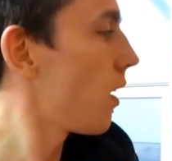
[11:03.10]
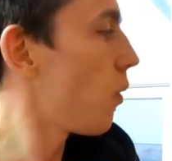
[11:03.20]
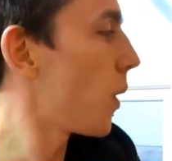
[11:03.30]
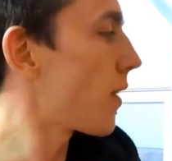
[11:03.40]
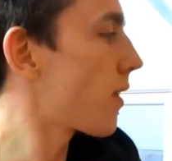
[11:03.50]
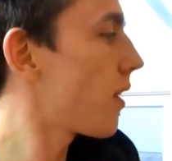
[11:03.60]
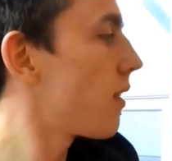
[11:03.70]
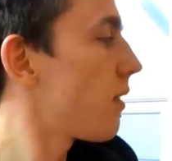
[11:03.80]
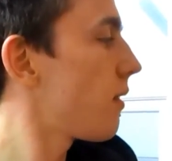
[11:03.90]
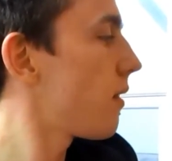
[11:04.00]
Whisk.
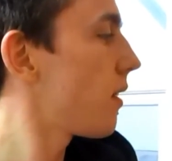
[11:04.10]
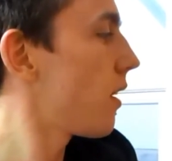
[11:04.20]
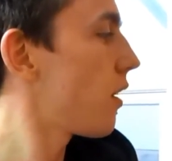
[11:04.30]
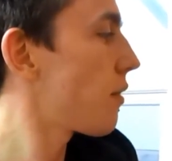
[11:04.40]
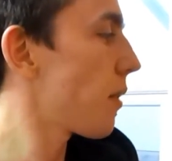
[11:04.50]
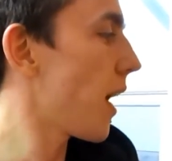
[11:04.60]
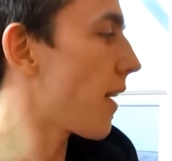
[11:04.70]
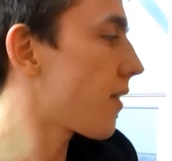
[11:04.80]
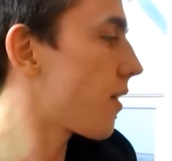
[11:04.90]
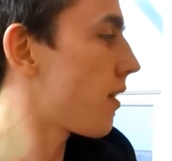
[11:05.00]
Three
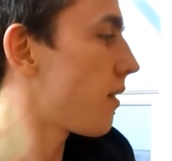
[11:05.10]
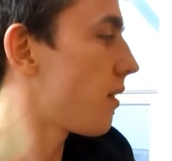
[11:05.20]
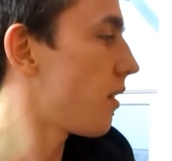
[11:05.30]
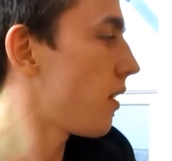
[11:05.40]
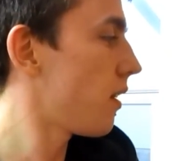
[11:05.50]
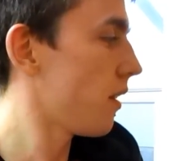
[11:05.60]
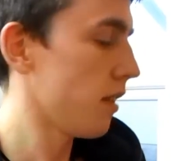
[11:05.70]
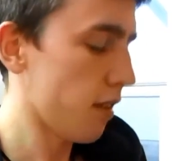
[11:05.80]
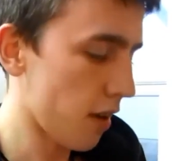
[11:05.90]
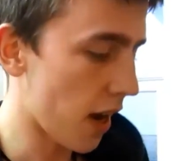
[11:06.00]
eggs.
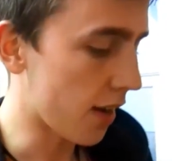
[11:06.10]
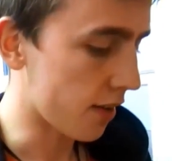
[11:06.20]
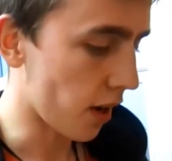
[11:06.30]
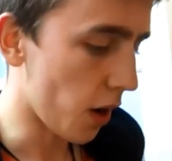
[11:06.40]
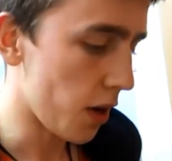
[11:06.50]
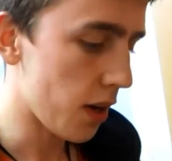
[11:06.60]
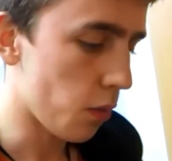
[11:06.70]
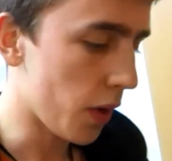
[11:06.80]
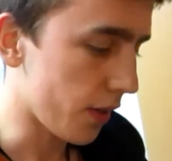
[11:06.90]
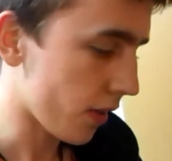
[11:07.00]
Add slowly and
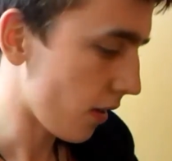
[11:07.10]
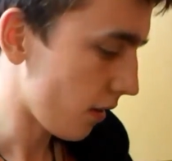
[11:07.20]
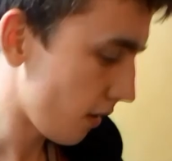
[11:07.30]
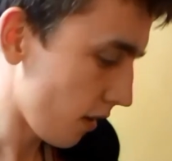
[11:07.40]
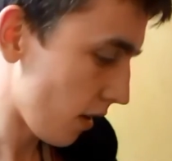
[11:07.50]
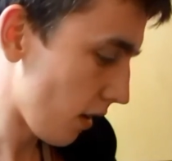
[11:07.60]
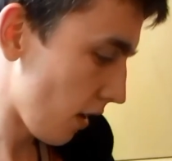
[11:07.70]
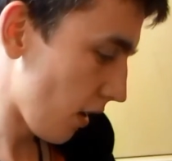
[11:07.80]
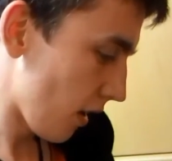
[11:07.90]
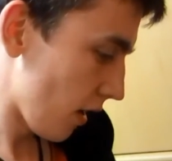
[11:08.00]
whisk.
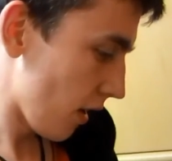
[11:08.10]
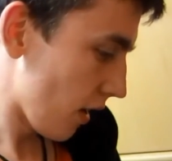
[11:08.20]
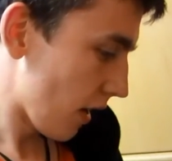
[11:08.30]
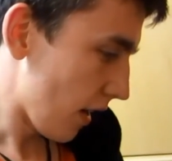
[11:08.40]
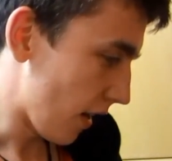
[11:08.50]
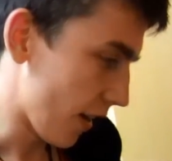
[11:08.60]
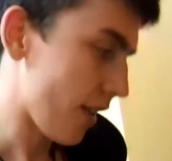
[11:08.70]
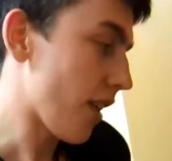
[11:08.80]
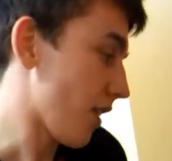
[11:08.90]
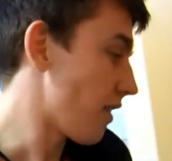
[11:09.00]
Oh,
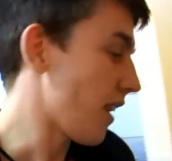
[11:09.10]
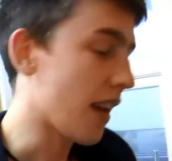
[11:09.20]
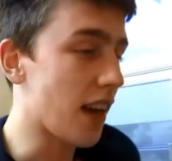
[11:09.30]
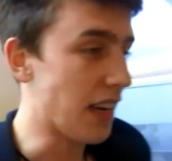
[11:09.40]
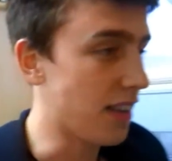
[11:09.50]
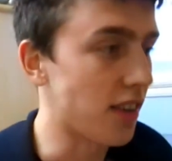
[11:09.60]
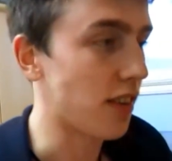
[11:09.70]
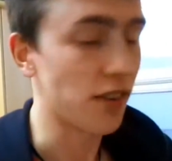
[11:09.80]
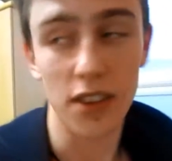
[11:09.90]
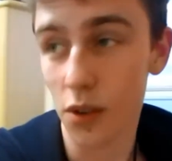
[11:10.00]
it takes a decade, this
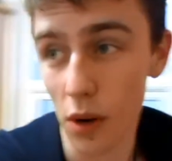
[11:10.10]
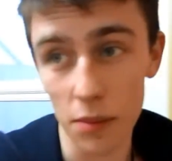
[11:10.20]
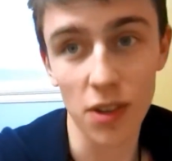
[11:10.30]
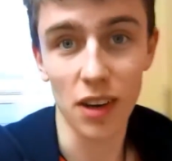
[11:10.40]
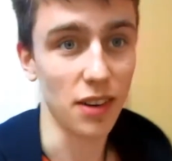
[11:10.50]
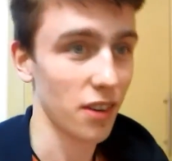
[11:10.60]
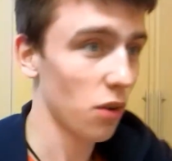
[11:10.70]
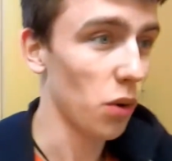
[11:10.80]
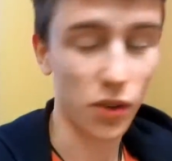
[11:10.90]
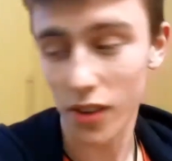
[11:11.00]
does. That's why I'm starting. It's
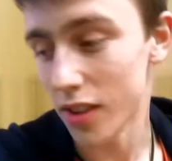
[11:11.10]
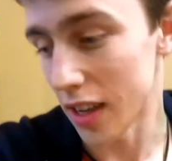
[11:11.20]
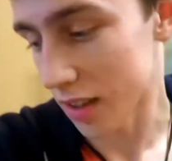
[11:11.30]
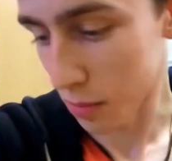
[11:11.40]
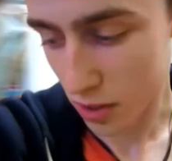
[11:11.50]
5:45. I'm